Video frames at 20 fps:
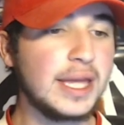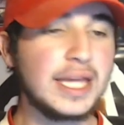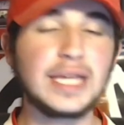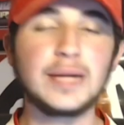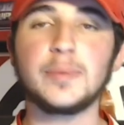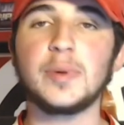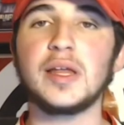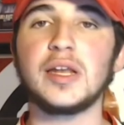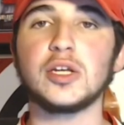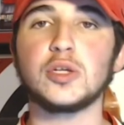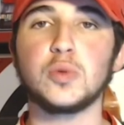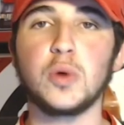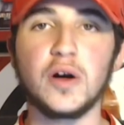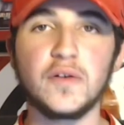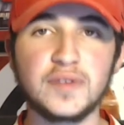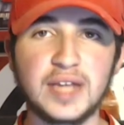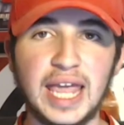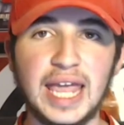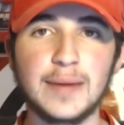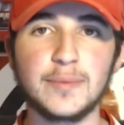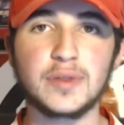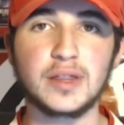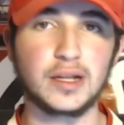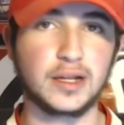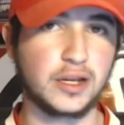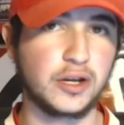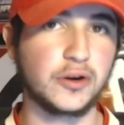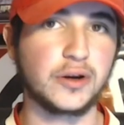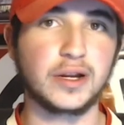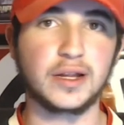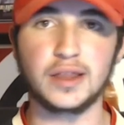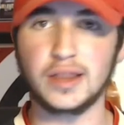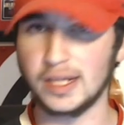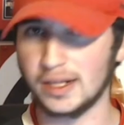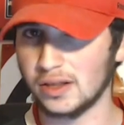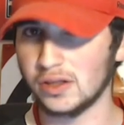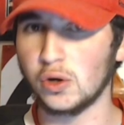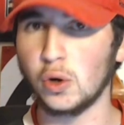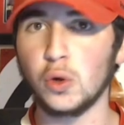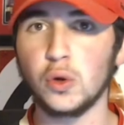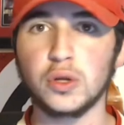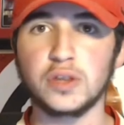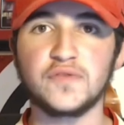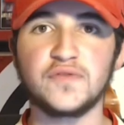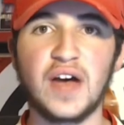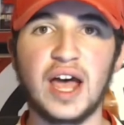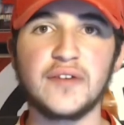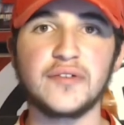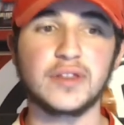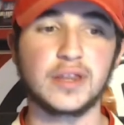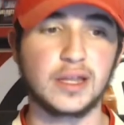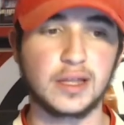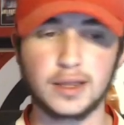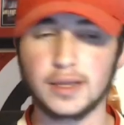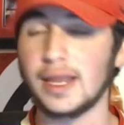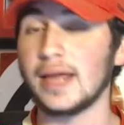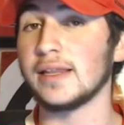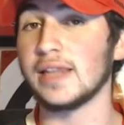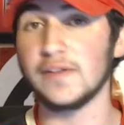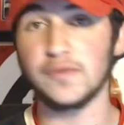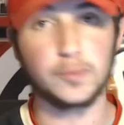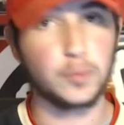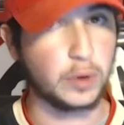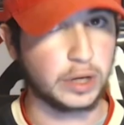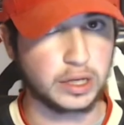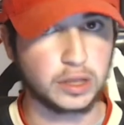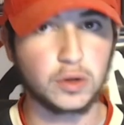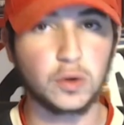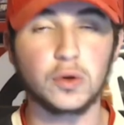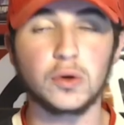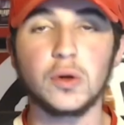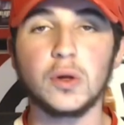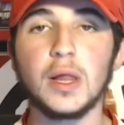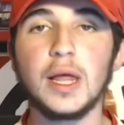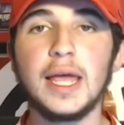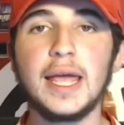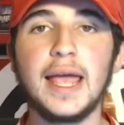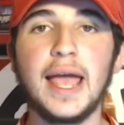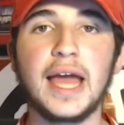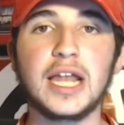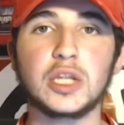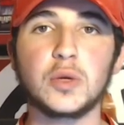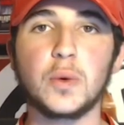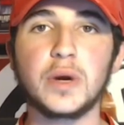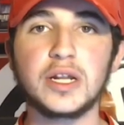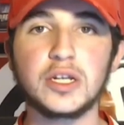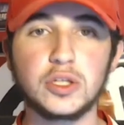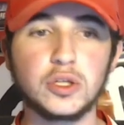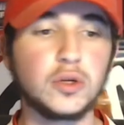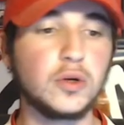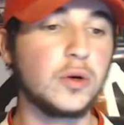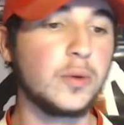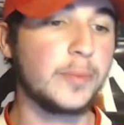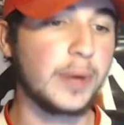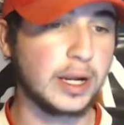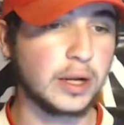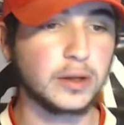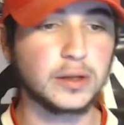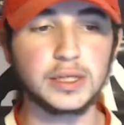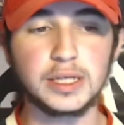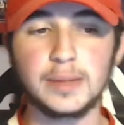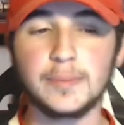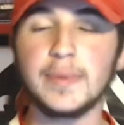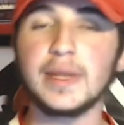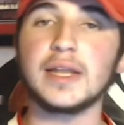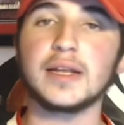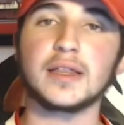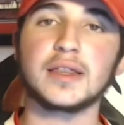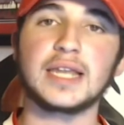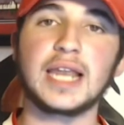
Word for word: he played in 12 games, securing 6 goals, 5 assists, 11 points total, and 22 penalty minutes.